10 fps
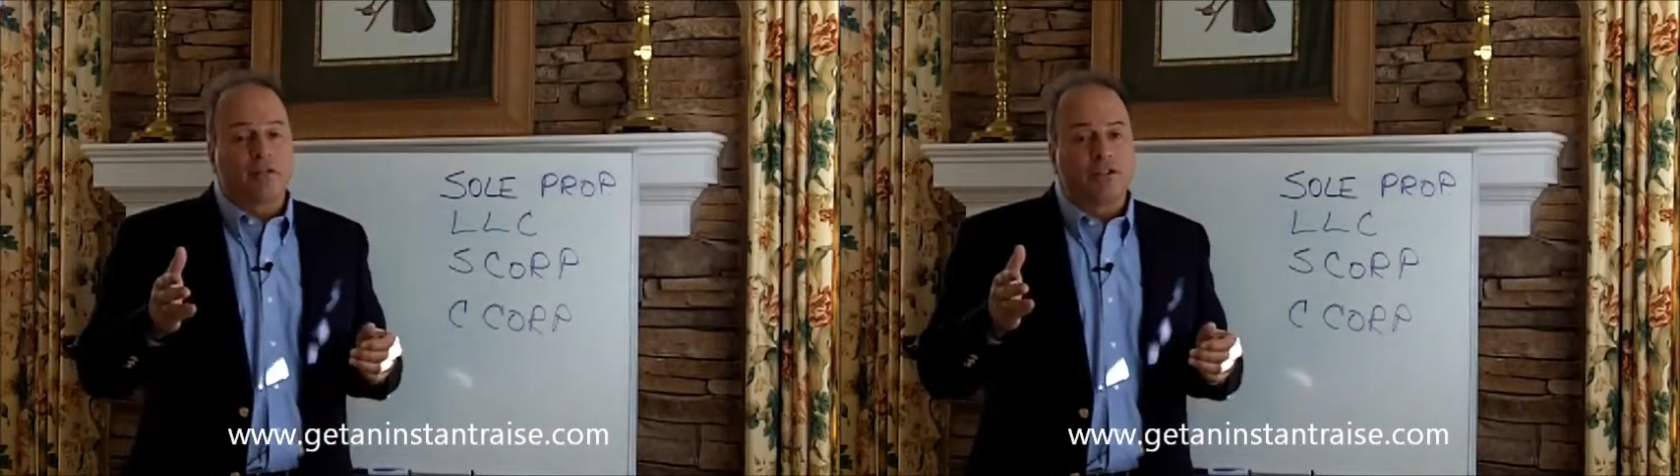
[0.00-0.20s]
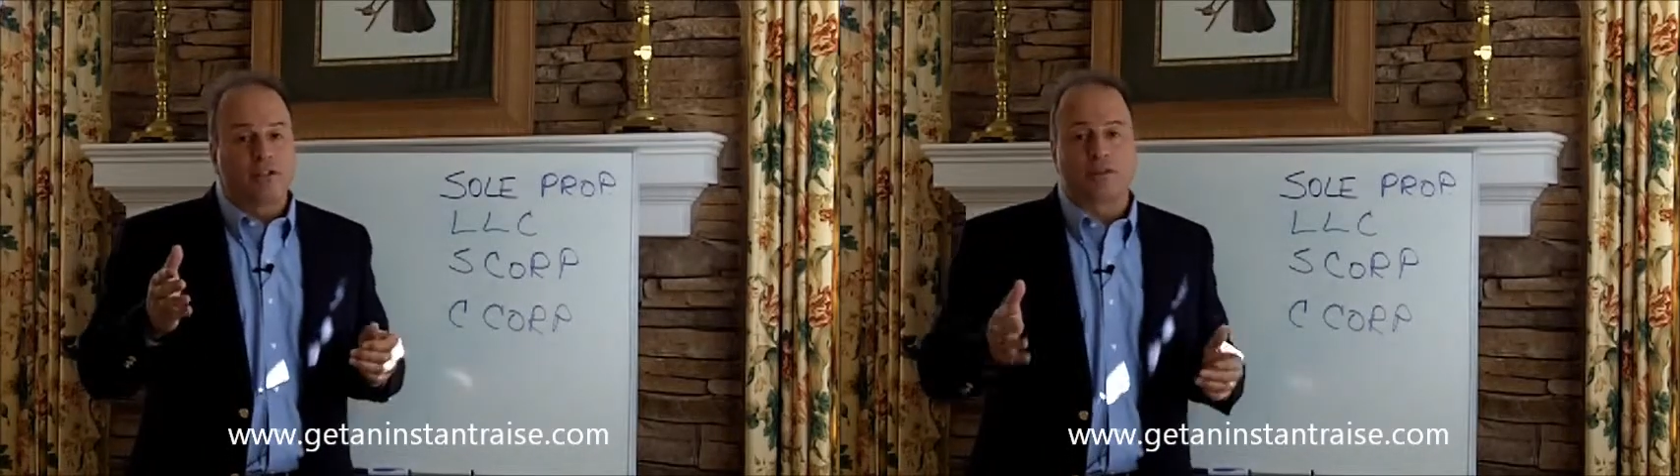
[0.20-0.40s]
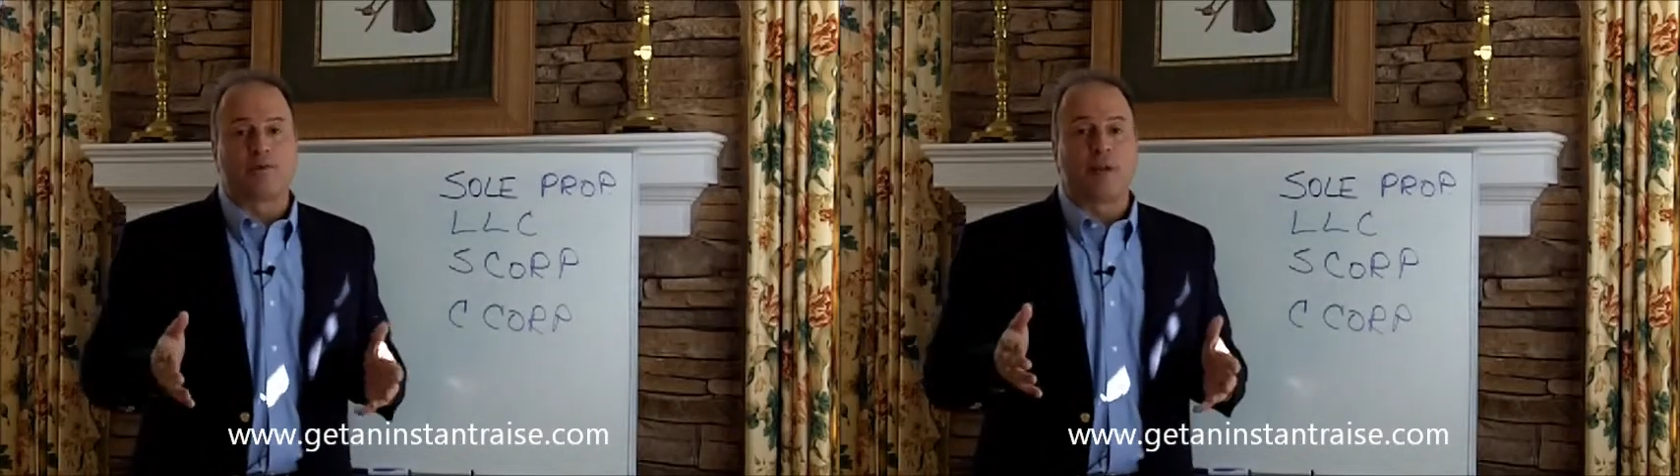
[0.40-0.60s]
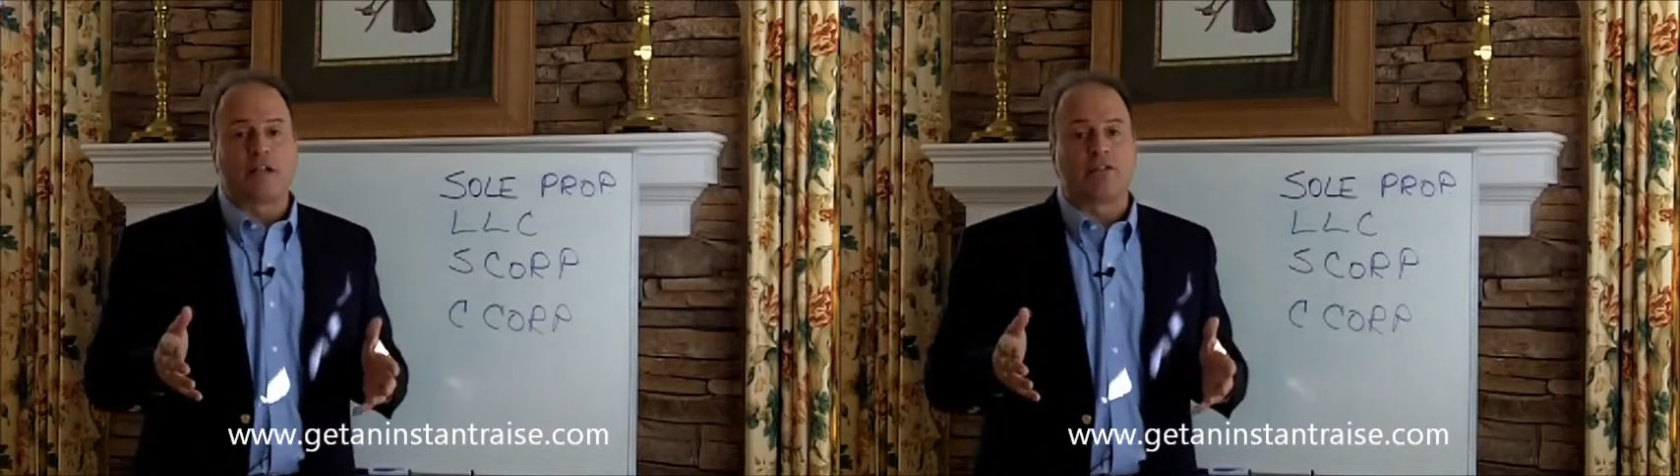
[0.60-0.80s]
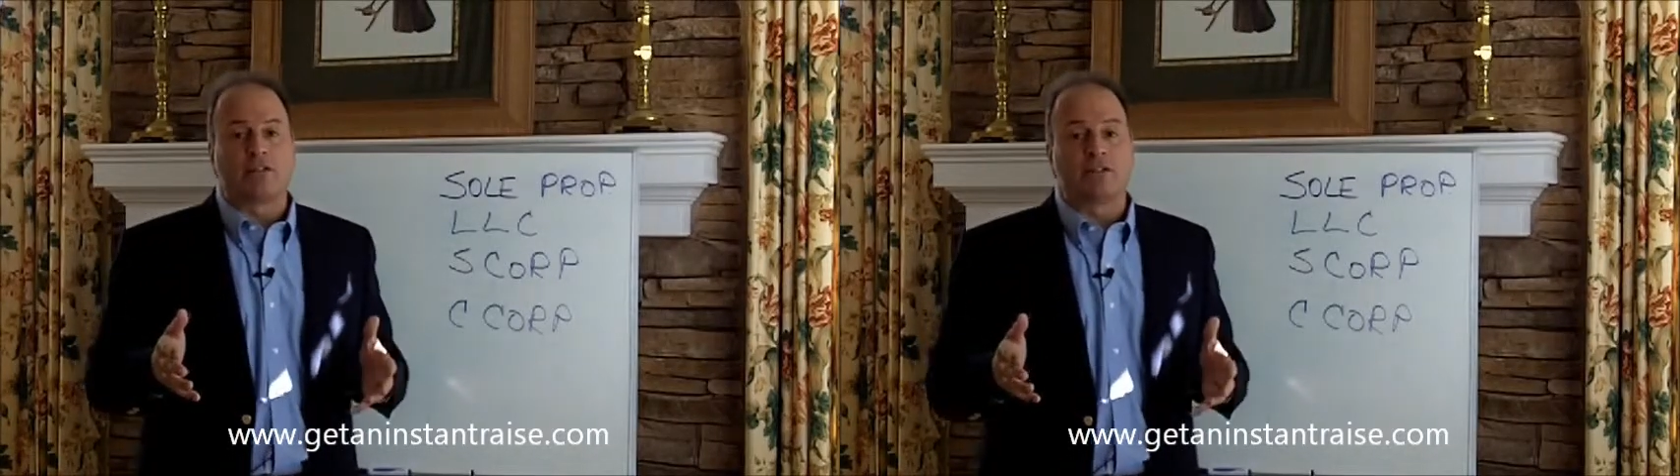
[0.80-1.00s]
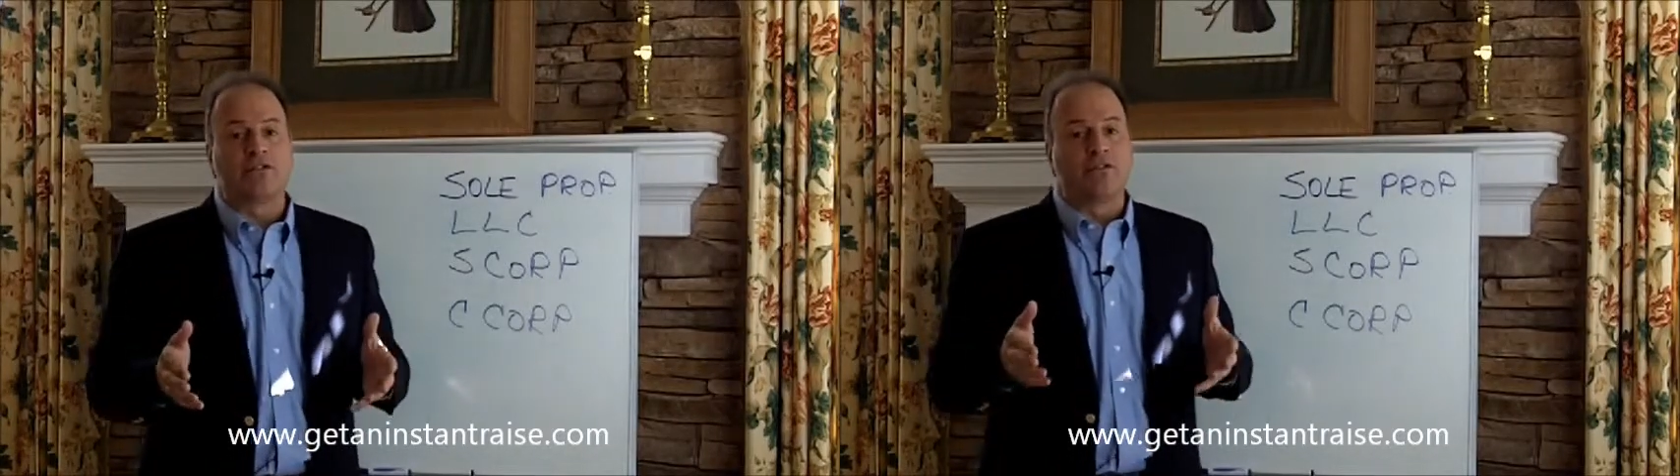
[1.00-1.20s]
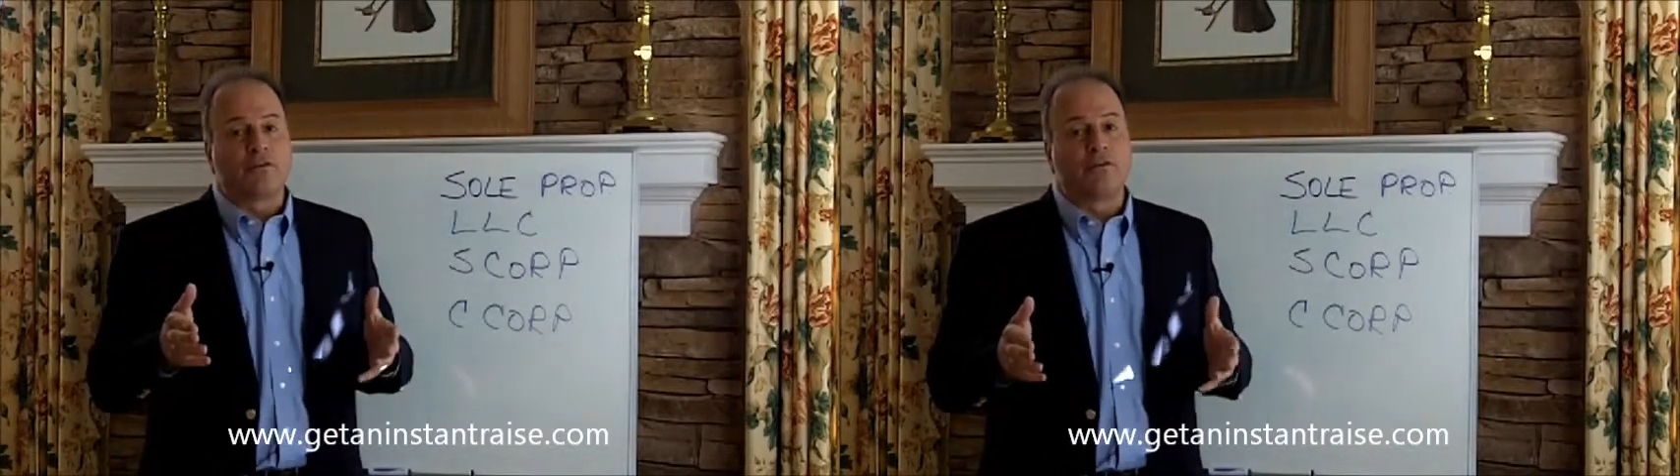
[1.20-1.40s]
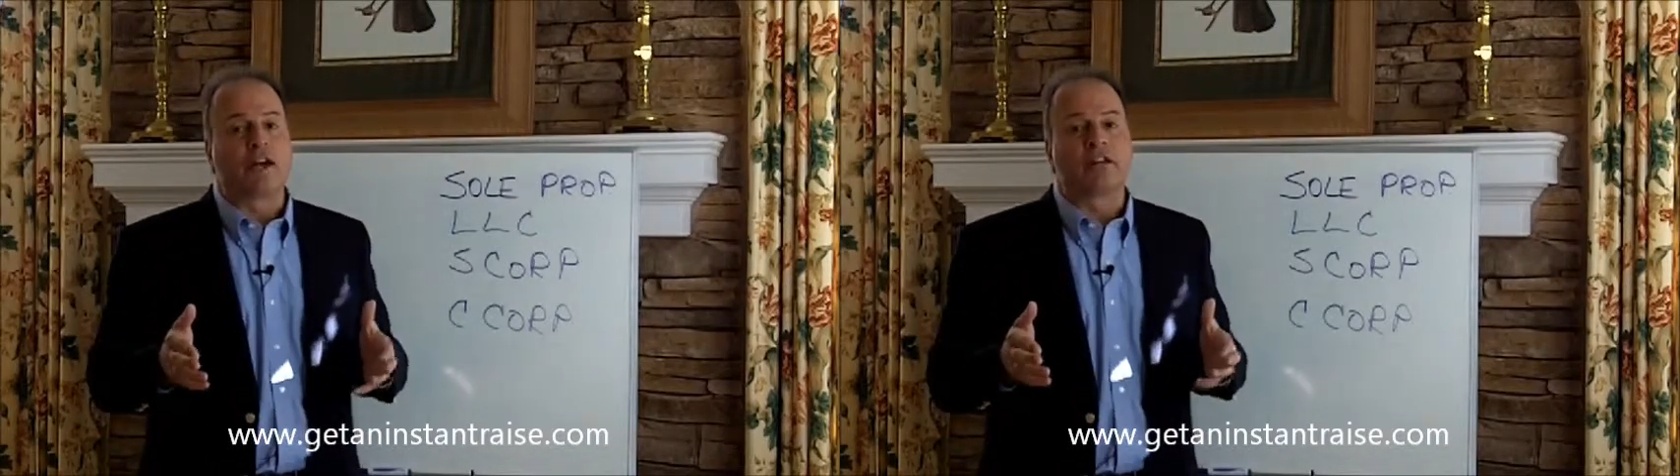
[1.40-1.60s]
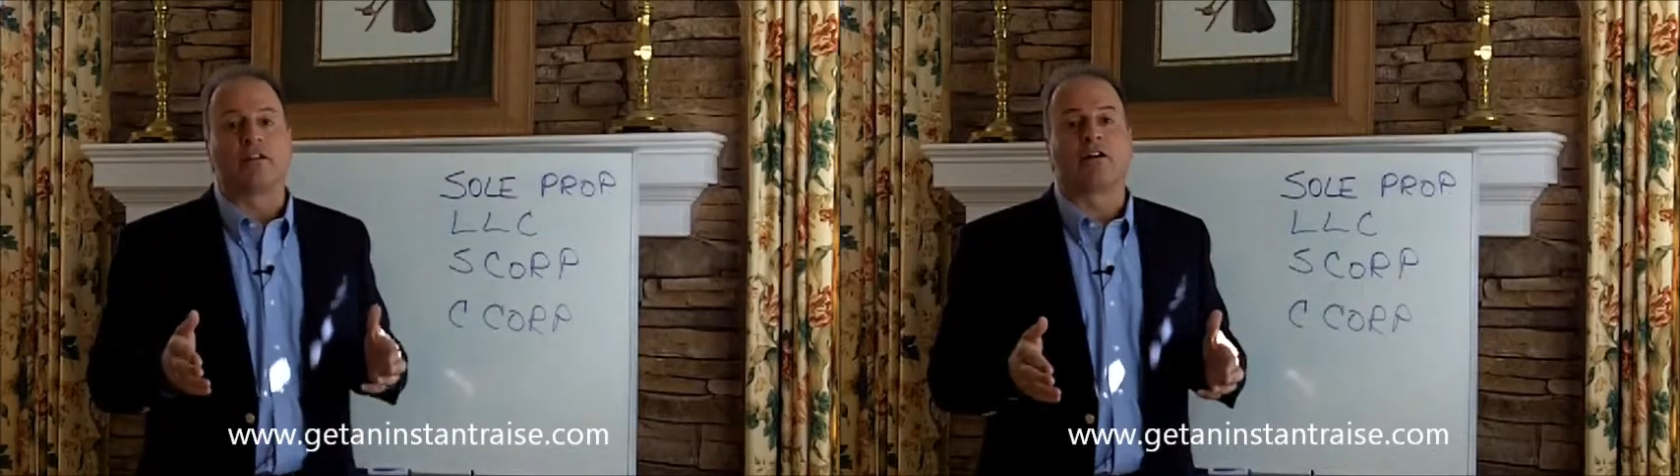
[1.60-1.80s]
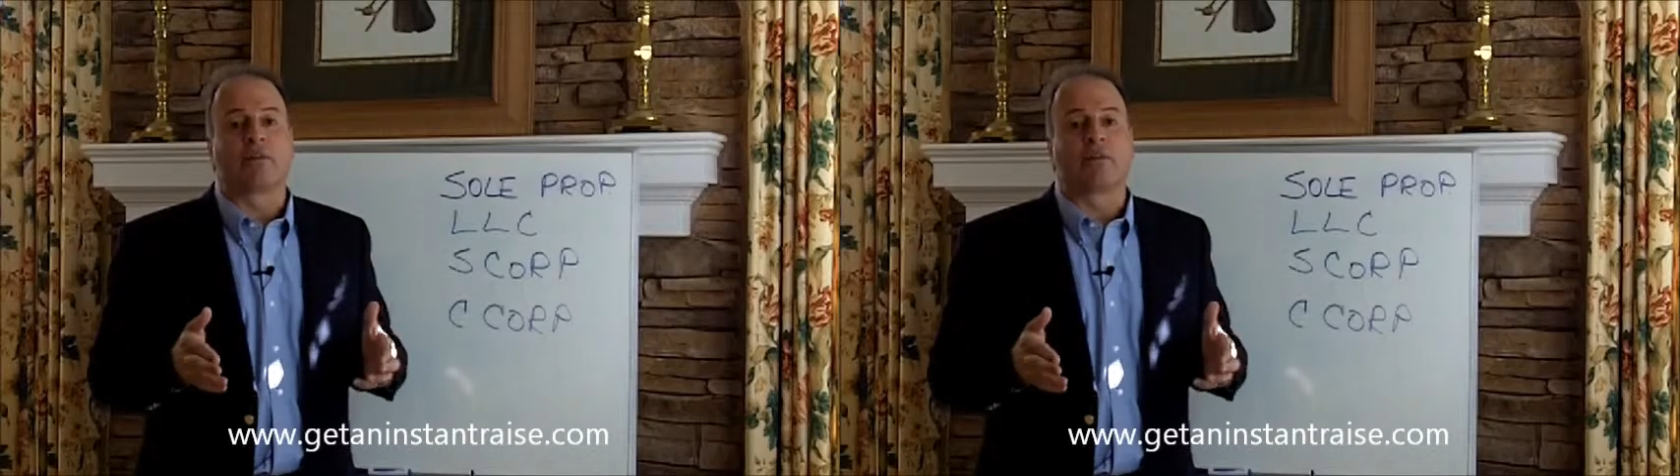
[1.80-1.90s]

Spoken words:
insurance policies you'll find